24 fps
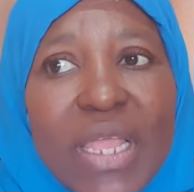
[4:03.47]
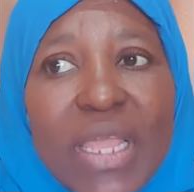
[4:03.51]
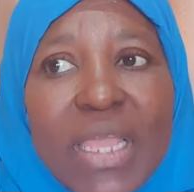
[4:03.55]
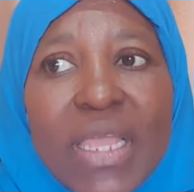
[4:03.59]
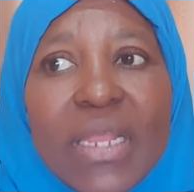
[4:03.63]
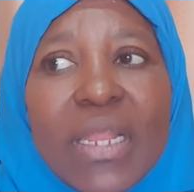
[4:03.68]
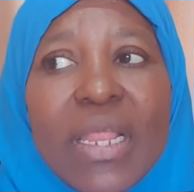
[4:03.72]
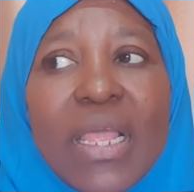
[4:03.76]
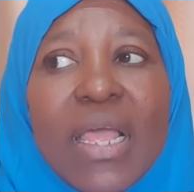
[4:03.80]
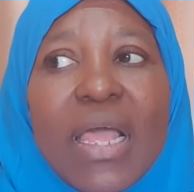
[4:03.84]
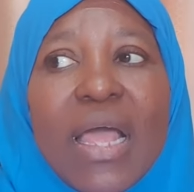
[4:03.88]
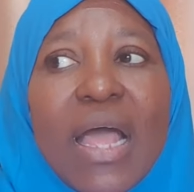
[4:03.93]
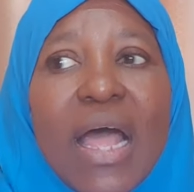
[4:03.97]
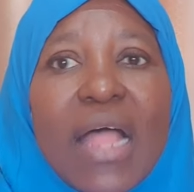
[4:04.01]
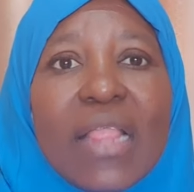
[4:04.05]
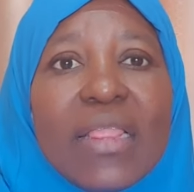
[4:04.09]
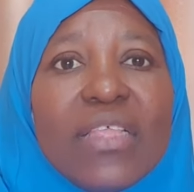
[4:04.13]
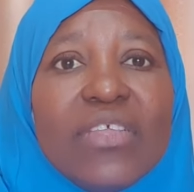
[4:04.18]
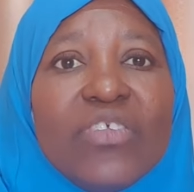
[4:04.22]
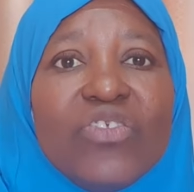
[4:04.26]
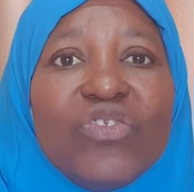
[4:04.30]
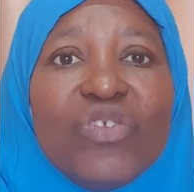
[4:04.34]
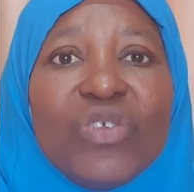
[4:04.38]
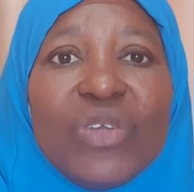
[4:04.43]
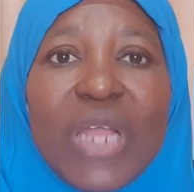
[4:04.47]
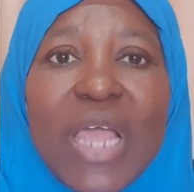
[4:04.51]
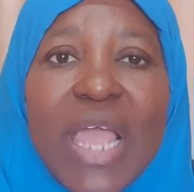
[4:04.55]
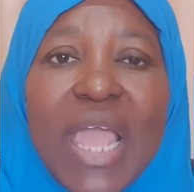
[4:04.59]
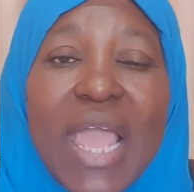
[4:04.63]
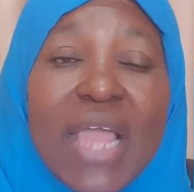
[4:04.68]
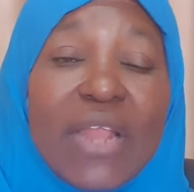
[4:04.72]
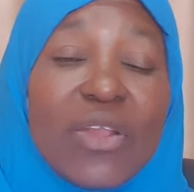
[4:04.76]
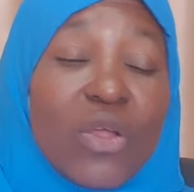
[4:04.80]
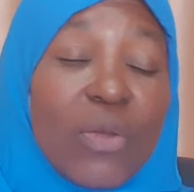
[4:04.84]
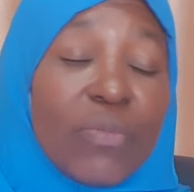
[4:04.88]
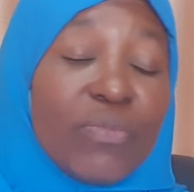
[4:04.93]
in, and these children
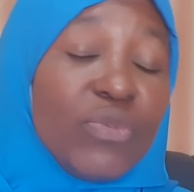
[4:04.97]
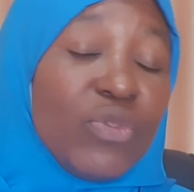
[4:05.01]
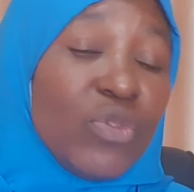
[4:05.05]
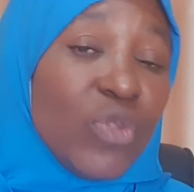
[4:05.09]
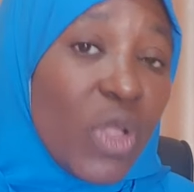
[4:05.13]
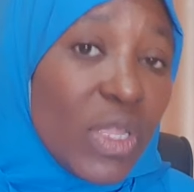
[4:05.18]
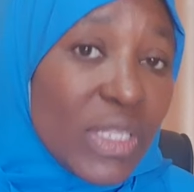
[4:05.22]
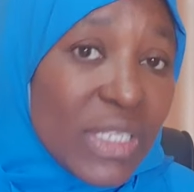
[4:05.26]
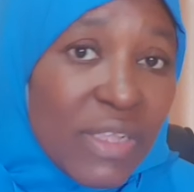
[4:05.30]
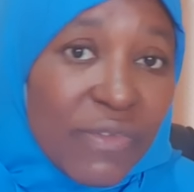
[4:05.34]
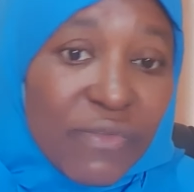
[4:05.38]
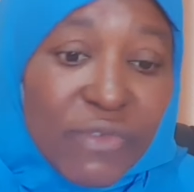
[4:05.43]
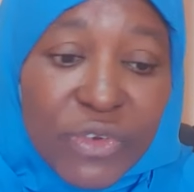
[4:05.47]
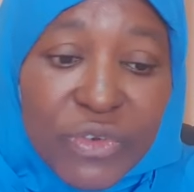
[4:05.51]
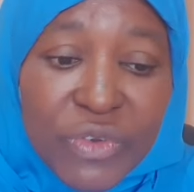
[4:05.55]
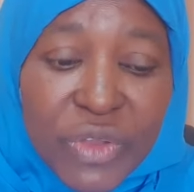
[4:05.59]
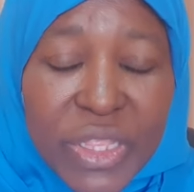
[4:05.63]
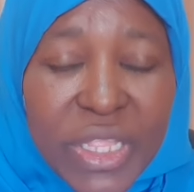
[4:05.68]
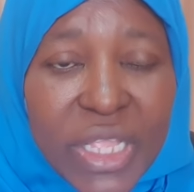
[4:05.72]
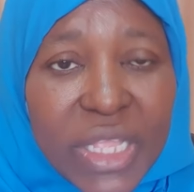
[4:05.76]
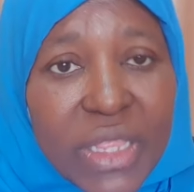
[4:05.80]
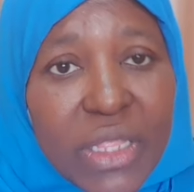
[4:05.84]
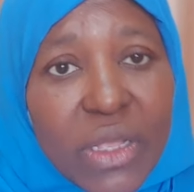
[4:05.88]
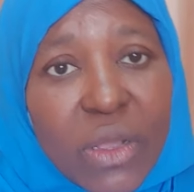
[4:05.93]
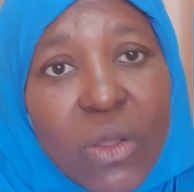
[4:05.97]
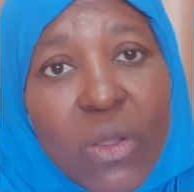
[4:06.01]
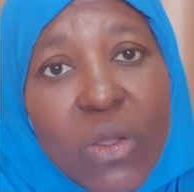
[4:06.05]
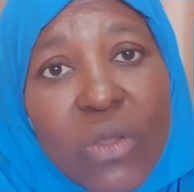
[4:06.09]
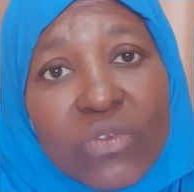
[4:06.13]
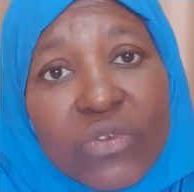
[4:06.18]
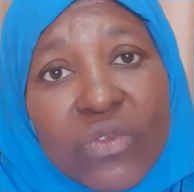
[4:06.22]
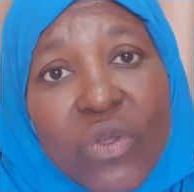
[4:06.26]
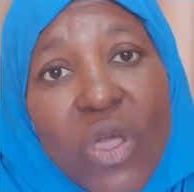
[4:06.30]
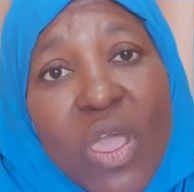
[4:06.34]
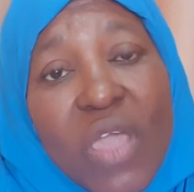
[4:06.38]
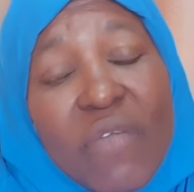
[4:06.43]
end up not even reading the
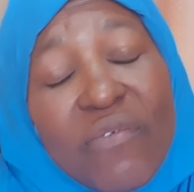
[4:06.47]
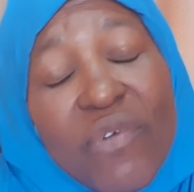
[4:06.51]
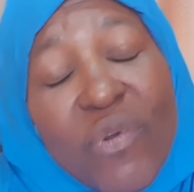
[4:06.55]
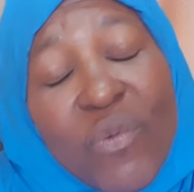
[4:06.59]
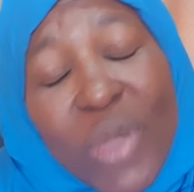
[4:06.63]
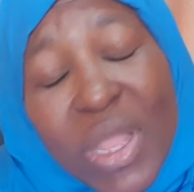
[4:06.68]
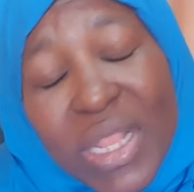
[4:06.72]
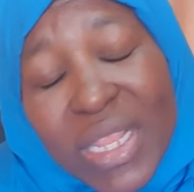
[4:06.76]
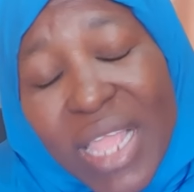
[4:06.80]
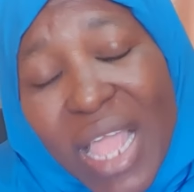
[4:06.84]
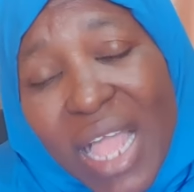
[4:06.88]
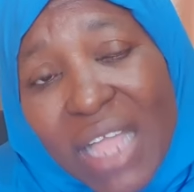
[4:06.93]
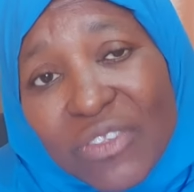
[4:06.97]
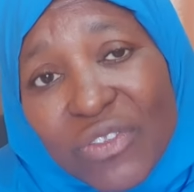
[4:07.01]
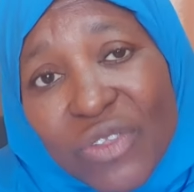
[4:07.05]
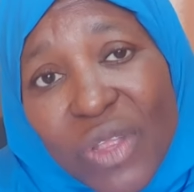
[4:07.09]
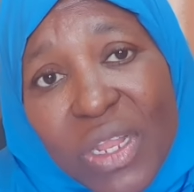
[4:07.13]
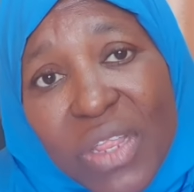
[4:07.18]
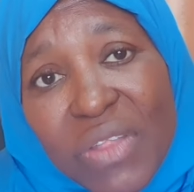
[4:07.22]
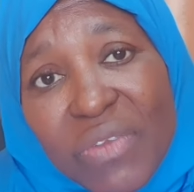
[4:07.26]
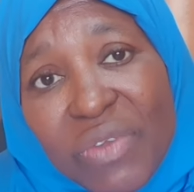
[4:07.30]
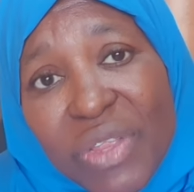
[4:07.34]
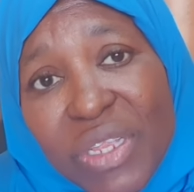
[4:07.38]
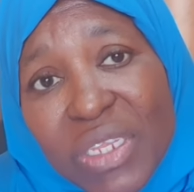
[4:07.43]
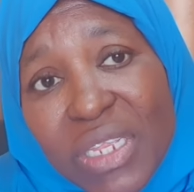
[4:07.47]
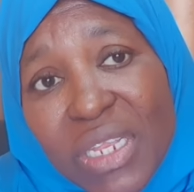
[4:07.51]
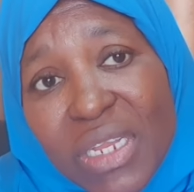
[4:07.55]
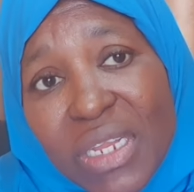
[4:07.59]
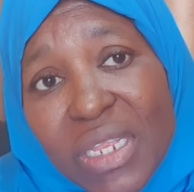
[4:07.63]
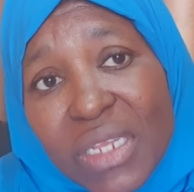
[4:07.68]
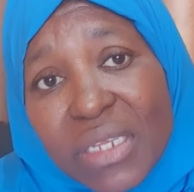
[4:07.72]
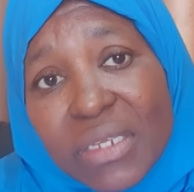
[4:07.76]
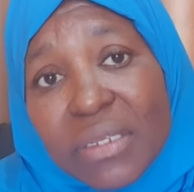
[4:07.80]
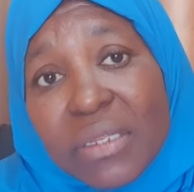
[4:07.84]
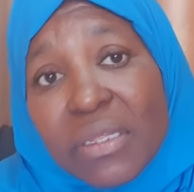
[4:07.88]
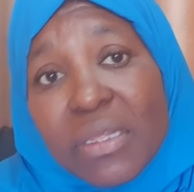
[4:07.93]
course, or even when they're actually reading
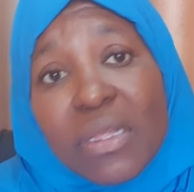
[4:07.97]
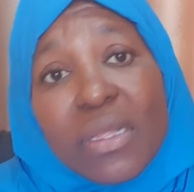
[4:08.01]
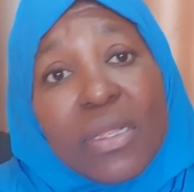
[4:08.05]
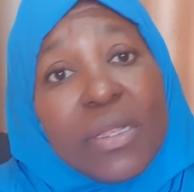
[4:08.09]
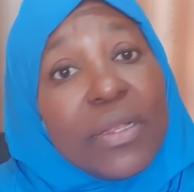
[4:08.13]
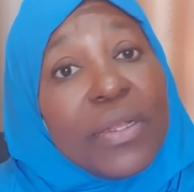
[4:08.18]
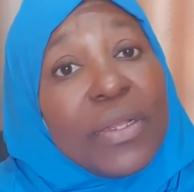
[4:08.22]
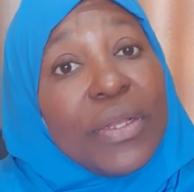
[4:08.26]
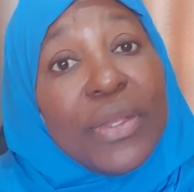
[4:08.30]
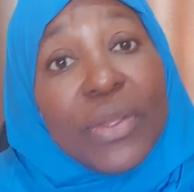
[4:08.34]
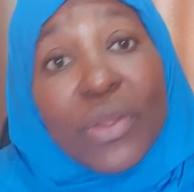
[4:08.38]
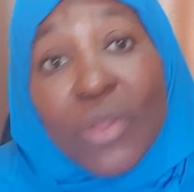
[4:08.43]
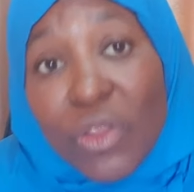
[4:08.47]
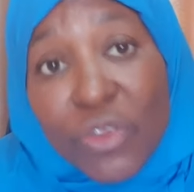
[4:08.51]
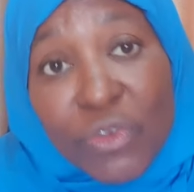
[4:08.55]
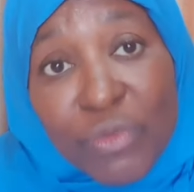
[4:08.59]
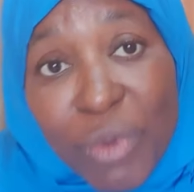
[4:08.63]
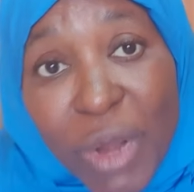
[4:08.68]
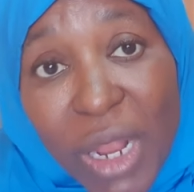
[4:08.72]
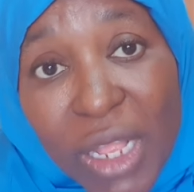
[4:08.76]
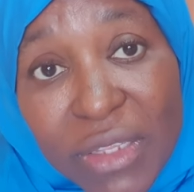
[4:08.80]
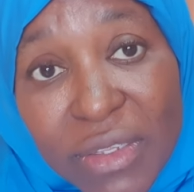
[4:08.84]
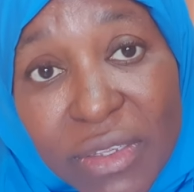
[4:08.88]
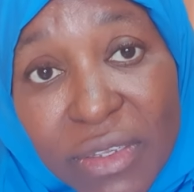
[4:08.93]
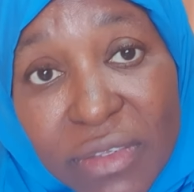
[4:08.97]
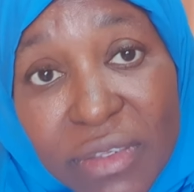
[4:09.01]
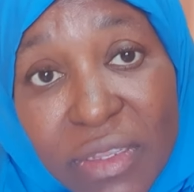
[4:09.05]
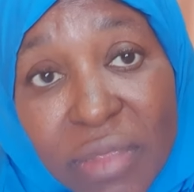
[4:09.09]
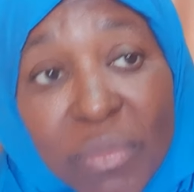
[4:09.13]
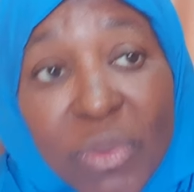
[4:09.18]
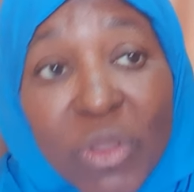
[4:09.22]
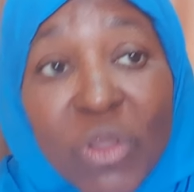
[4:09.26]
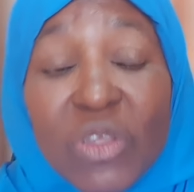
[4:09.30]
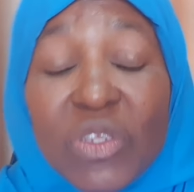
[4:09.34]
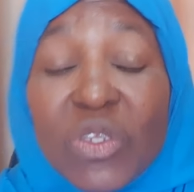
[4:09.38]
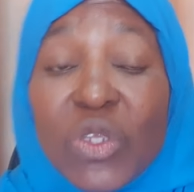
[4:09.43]
it, not practicing
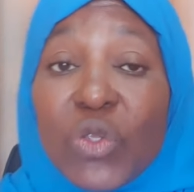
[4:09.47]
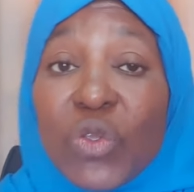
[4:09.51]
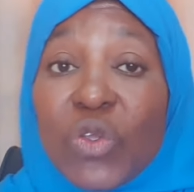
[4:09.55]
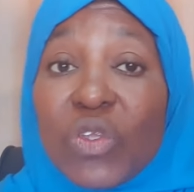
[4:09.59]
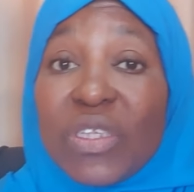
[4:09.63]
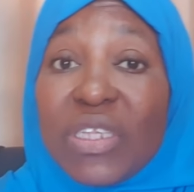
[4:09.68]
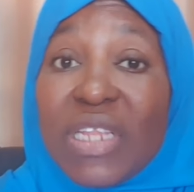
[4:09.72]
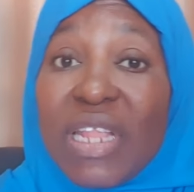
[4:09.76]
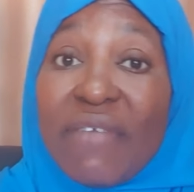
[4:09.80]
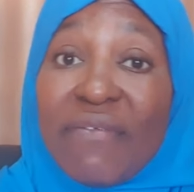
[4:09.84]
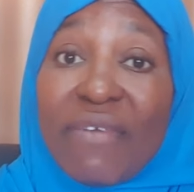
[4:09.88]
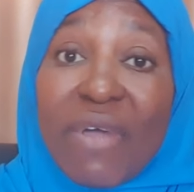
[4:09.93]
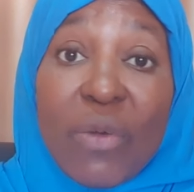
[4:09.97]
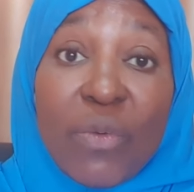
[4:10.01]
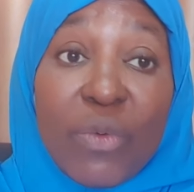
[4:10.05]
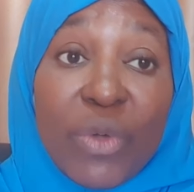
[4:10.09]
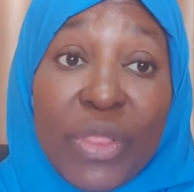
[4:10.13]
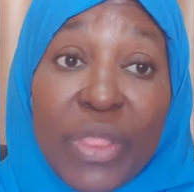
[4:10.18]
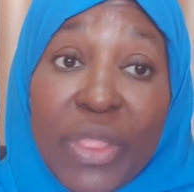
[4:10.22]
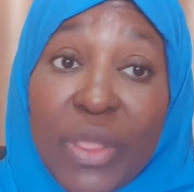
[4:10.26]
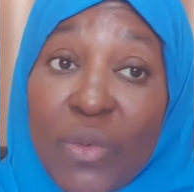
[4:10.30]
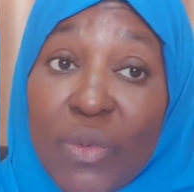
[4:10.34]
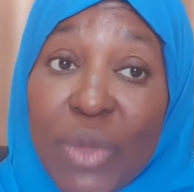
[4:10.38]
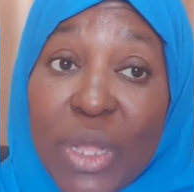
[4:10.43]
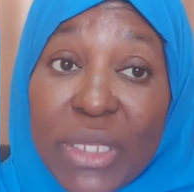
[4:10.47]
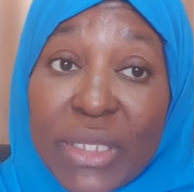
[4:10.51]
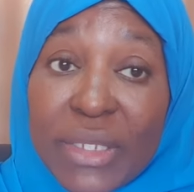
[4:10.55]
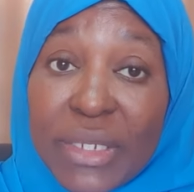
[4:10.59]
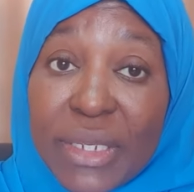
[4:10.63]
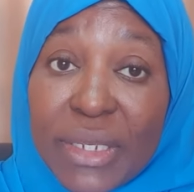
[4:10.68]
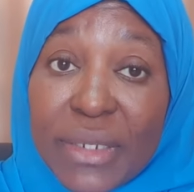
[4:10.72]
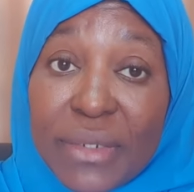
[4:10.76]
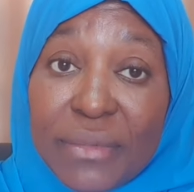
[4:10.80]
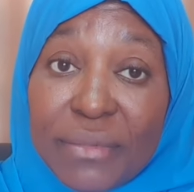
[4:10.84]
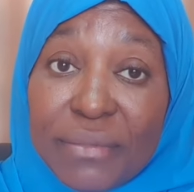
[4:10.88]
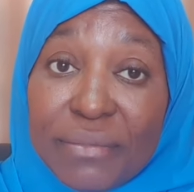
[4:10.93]
because it was never what they wanted.